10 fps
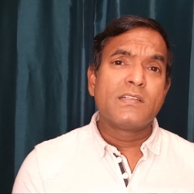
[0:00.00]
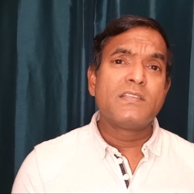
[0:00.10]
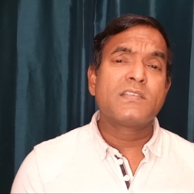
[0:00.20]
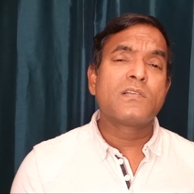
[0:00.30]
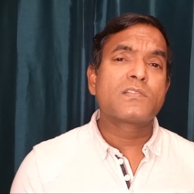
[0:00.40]

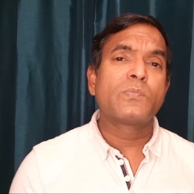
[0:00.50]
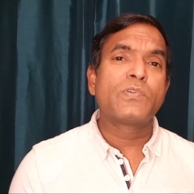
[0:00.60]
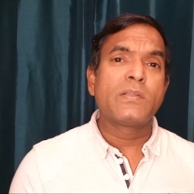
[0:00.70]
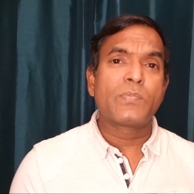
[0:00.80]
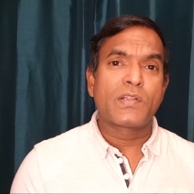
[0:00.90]
this is also
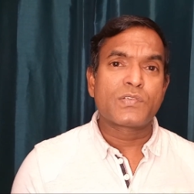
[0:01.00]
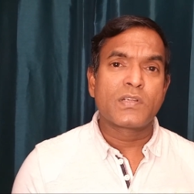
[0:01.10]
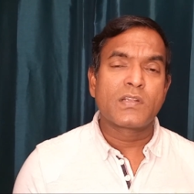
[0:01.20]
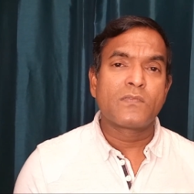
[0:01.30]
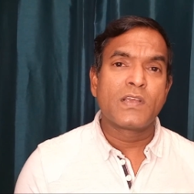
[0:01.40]
putting
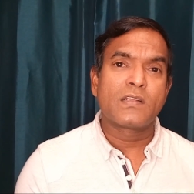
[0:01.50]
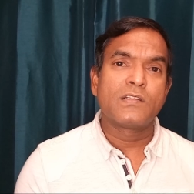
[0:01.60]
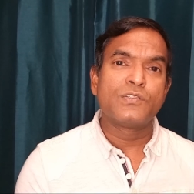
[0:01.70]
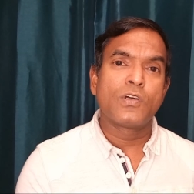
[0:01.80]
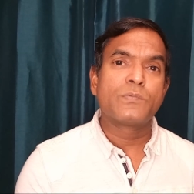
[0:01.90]
pressure where
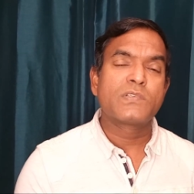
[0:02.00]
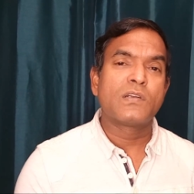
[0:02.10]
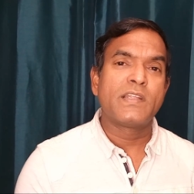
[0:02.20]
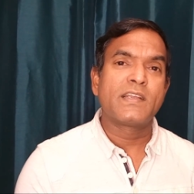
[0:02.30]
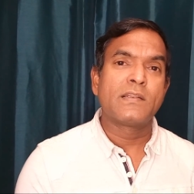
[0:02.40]
the jobs
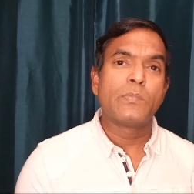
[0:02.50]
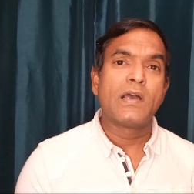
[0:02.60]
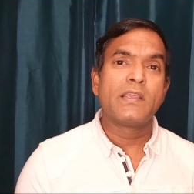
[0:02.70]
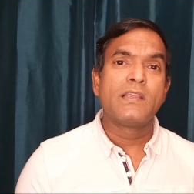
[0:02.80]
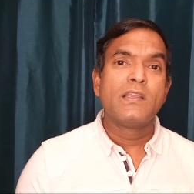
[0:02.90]
are taken
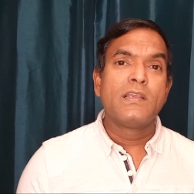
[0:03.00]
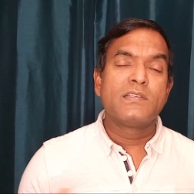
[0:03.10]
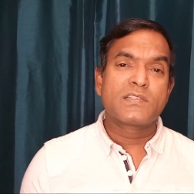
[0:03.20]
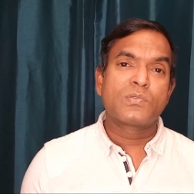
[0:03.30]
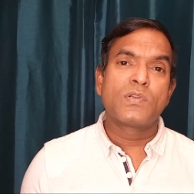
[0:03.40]
by
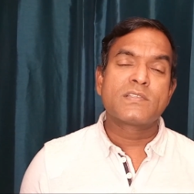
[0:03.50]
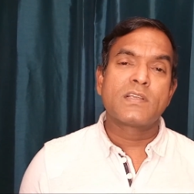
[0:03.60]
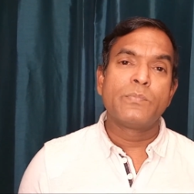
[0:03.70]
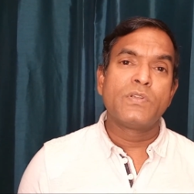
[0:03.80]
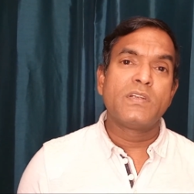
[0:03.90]
the students
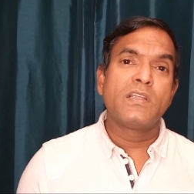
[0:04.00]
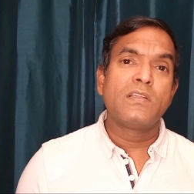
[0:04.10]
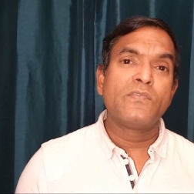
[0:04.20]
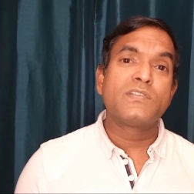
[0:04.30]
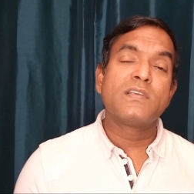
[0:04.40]

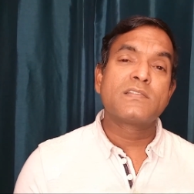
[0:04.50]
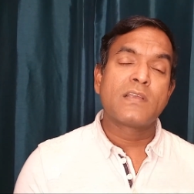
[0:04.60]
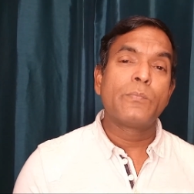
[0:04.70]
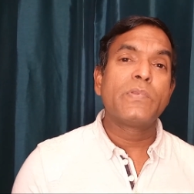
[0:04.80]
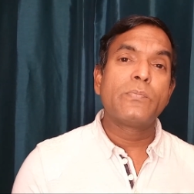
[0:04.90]
community, which is
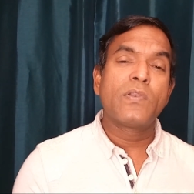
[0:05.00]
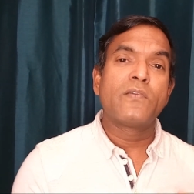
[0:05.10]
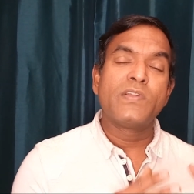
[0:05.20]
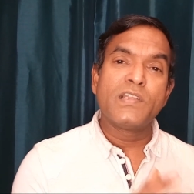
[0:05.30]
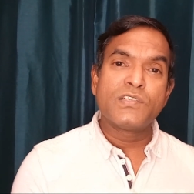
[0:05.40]
some people
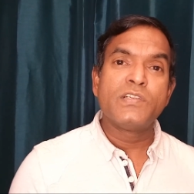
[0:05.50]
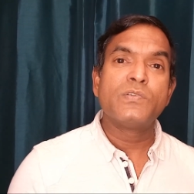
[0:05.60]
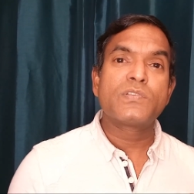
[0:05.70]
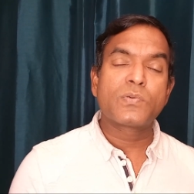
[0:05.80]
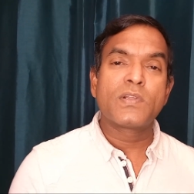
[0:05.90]
are very
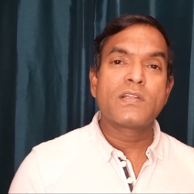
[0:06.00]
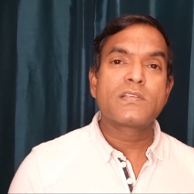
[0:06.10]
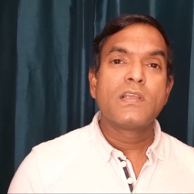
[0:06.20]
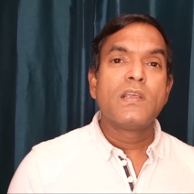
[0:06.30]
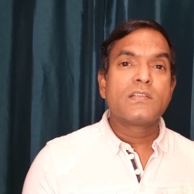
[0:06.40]
genuine
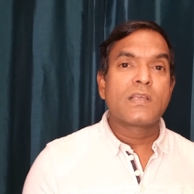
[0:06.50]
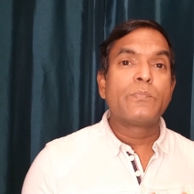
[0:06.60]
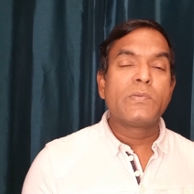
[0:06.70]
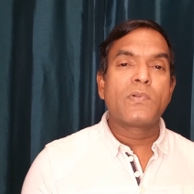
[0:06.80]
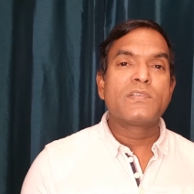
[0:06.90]
students.
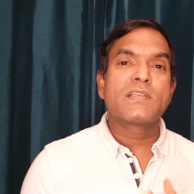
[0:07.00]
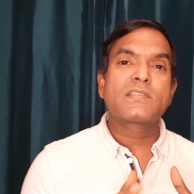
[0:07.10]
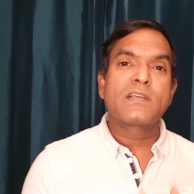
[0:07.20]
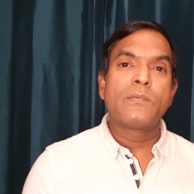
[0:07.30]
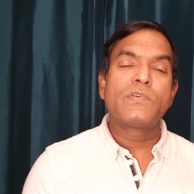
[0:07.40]
Some people
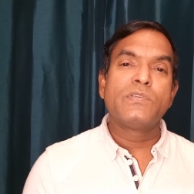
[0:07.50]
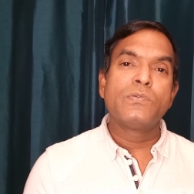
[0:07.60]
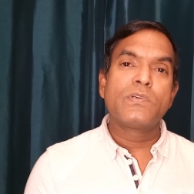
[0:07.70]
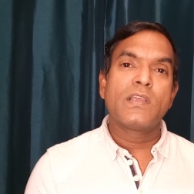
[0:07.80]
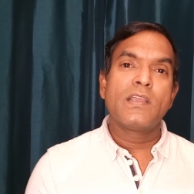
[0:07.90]
just come
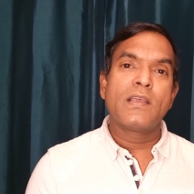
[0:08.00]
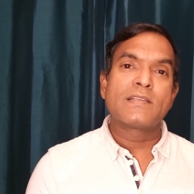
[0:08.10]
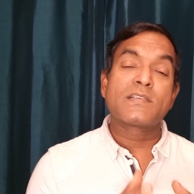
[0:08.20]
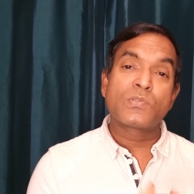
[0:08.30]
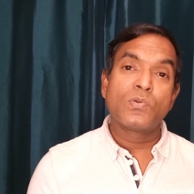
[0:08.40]
to UK
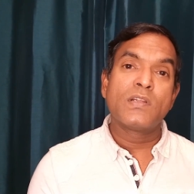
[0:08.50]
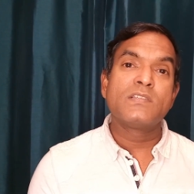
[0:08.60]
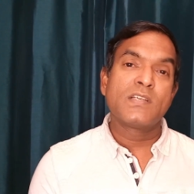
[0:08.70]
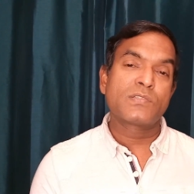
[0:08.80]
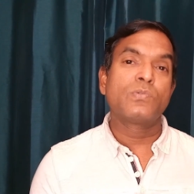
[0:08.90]
as a
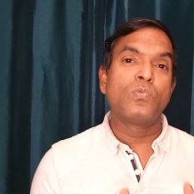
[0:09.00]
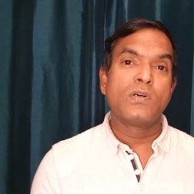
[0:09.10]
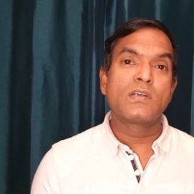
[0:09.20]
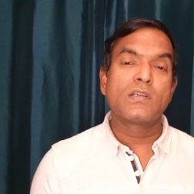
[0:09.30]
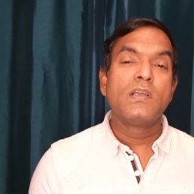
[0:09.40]
student just to
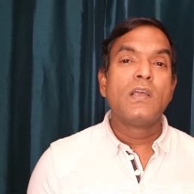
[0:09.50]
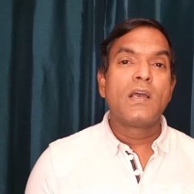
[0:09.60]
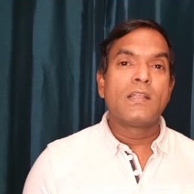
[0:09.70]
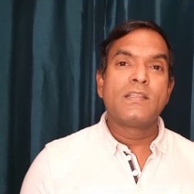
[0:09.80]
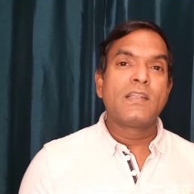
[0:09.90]
work
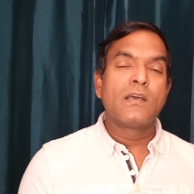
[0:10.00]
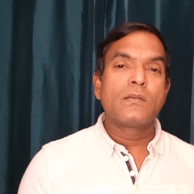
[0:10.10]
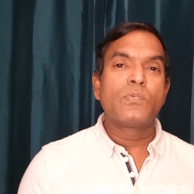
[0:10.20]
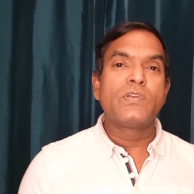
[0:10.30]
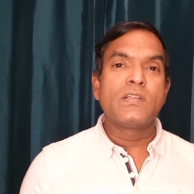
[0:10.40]
and they're
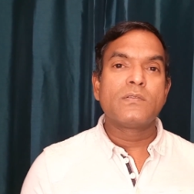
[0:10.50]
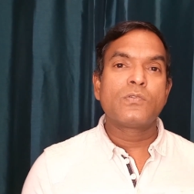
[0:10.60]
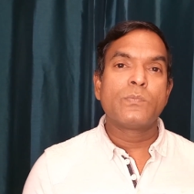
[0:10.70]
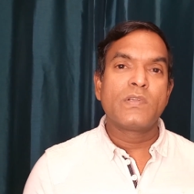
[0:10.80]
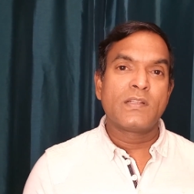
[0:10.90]
not putting
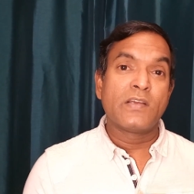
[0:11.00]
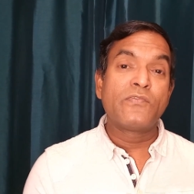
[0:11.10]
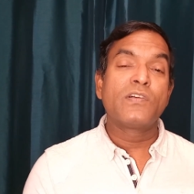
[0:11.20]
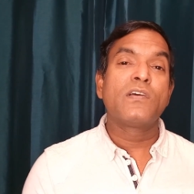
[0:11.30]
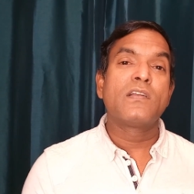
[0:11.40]
their
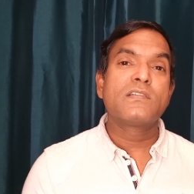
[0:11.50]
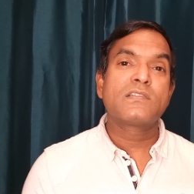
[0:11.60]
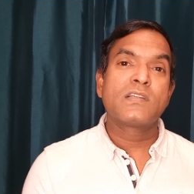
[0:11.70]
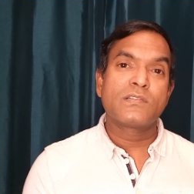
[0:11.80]
foot on